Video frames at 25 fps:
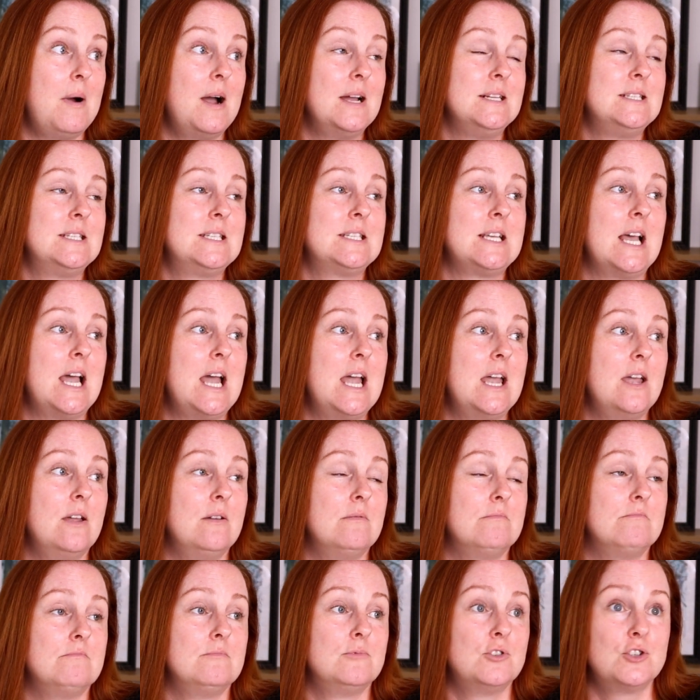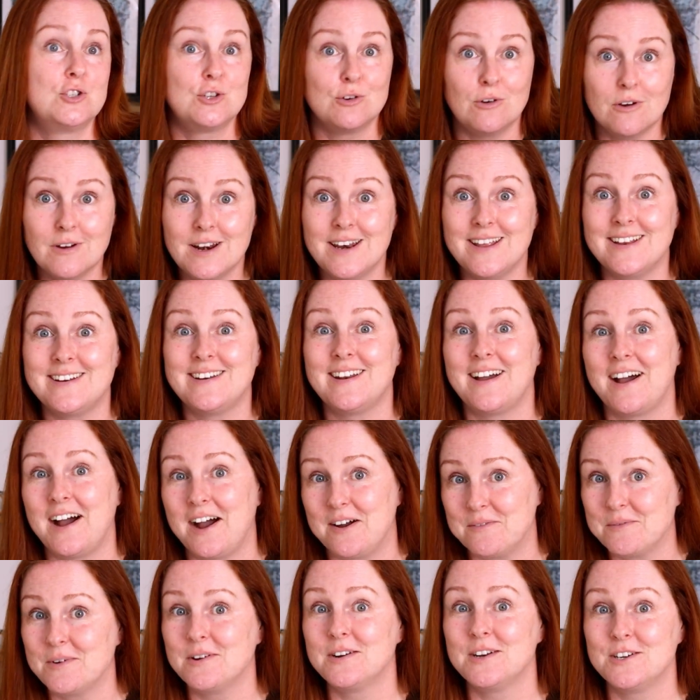might say, sure, Linda,
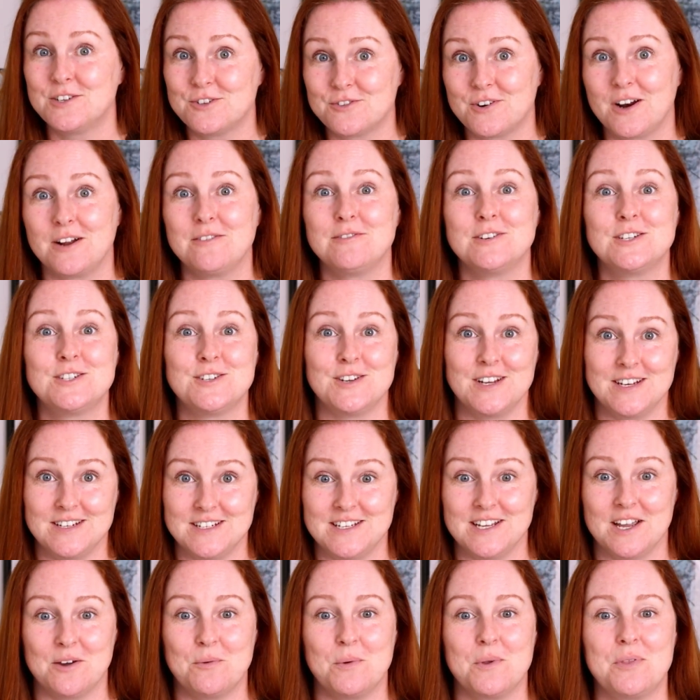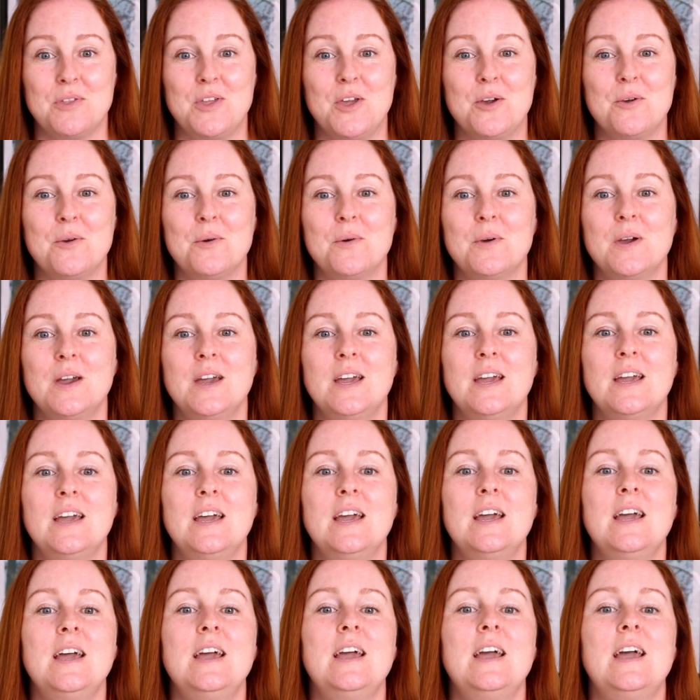I'm going to travel to India with you.
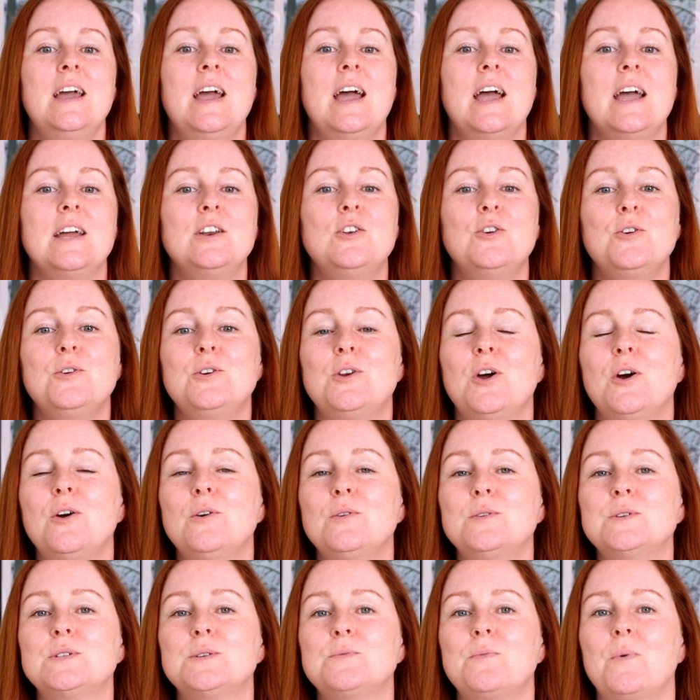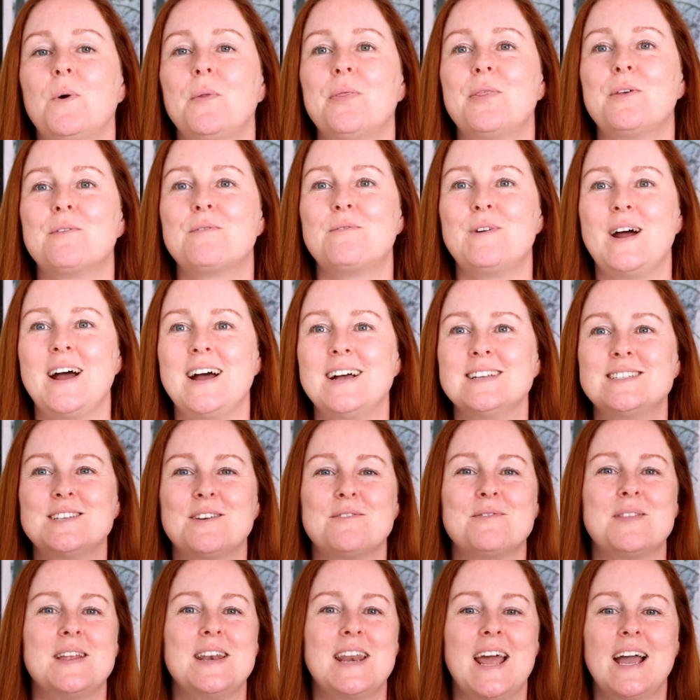And who knows what the RAS
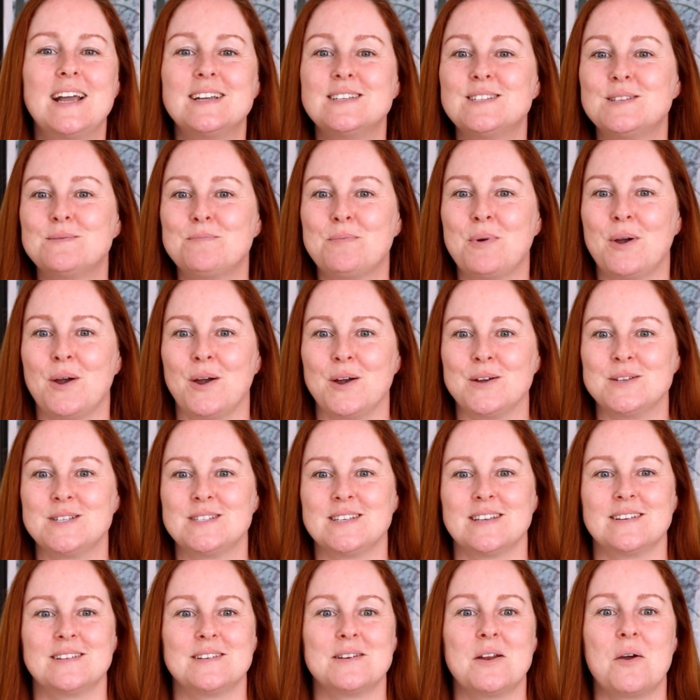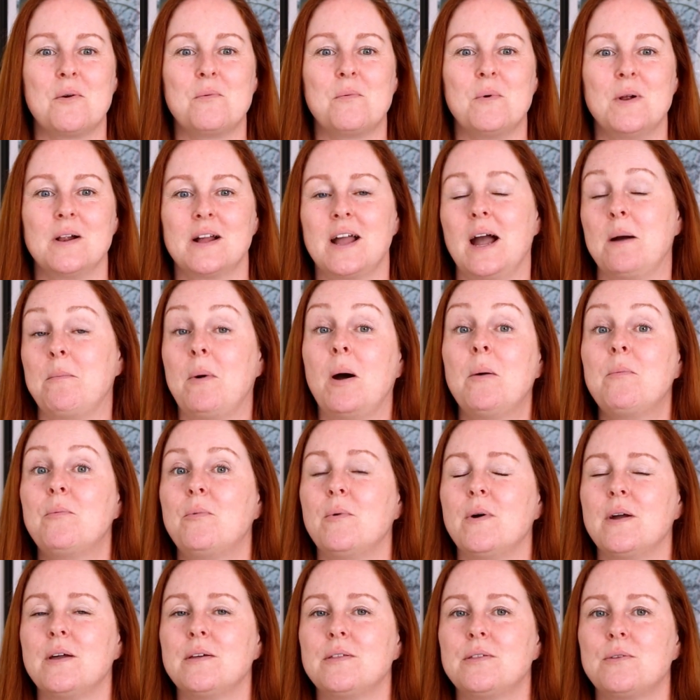of the next person will come up
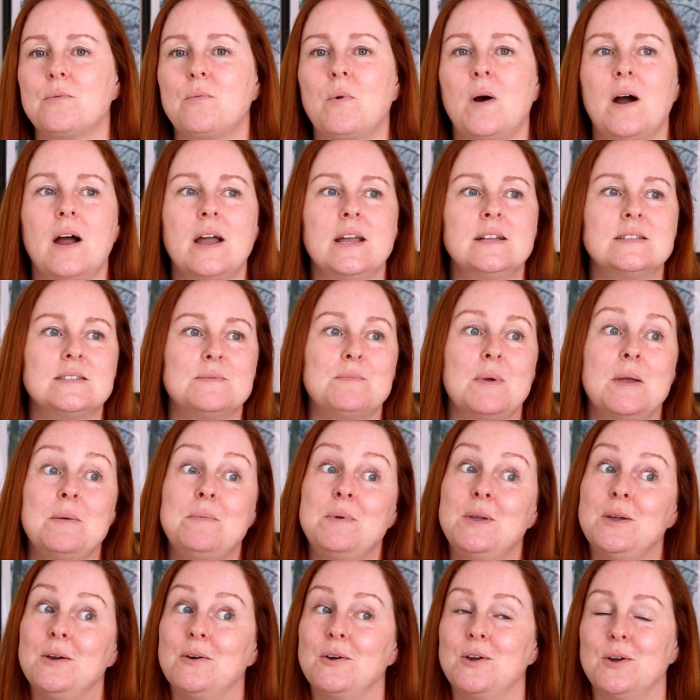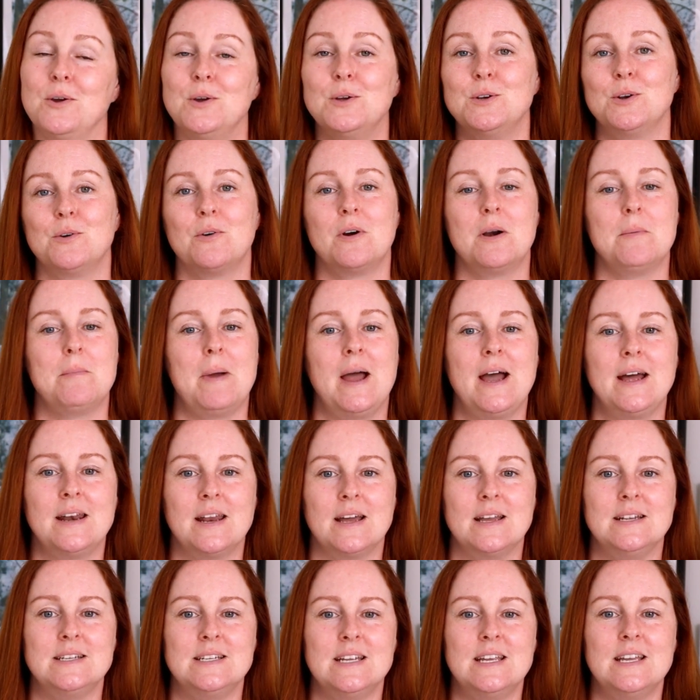with, why it's maybe a good or a bad
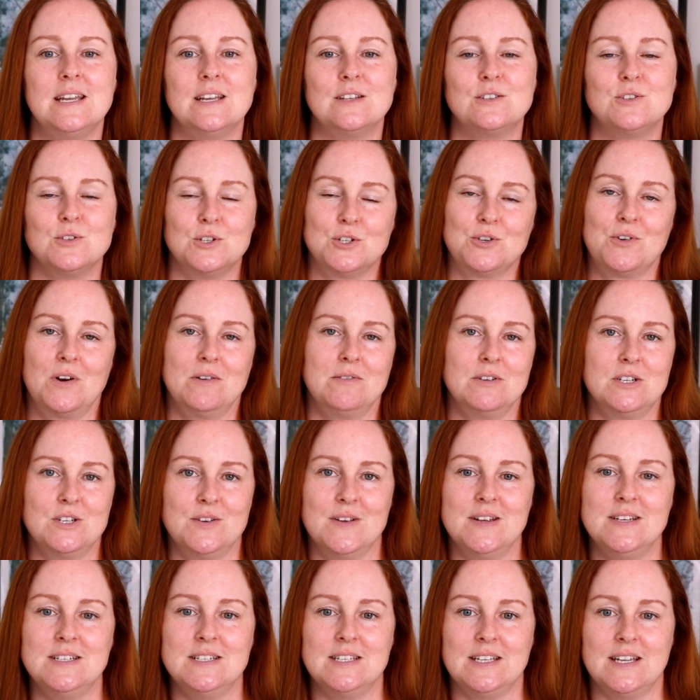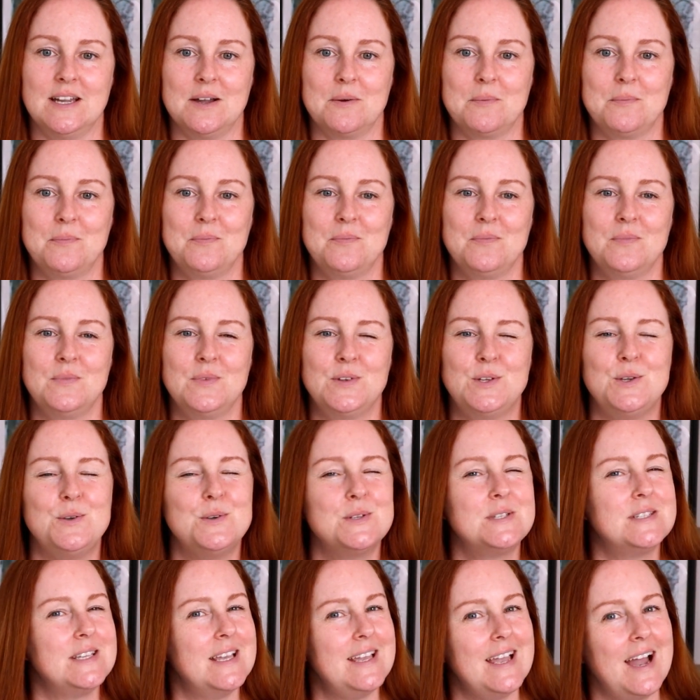idea to travel to India. Do you
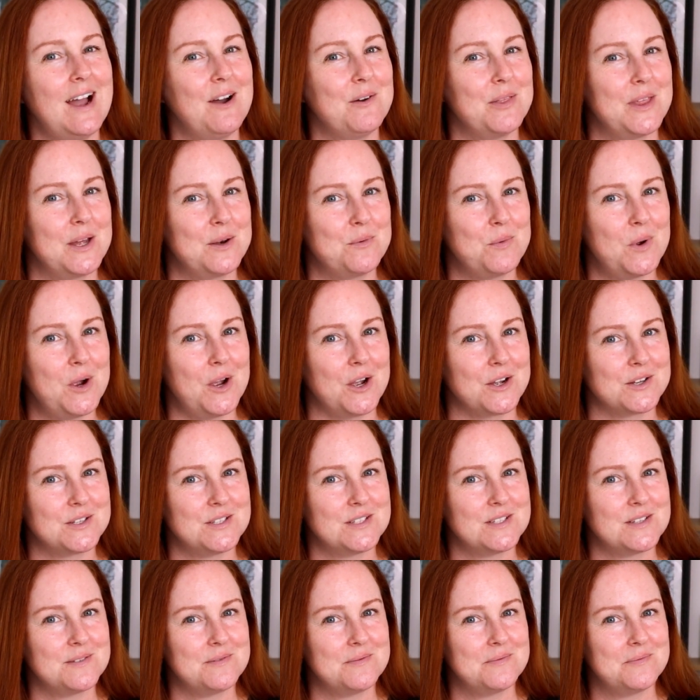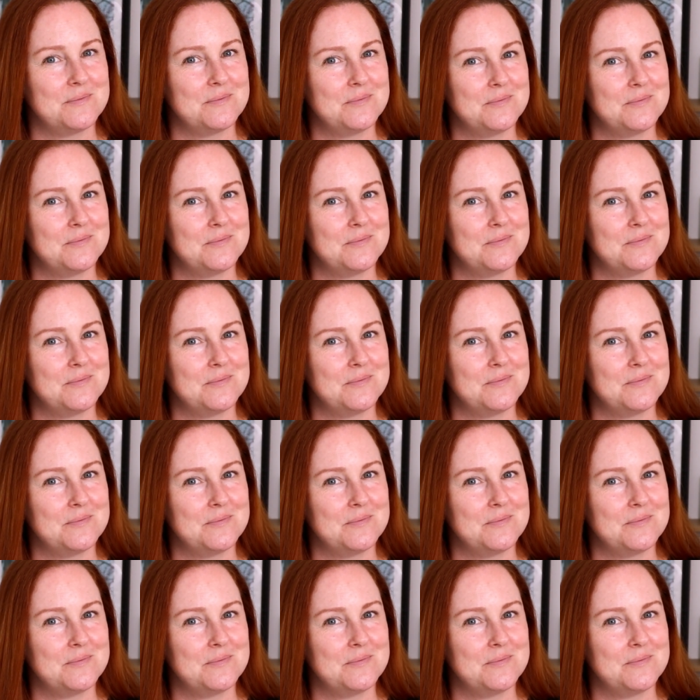see how that works?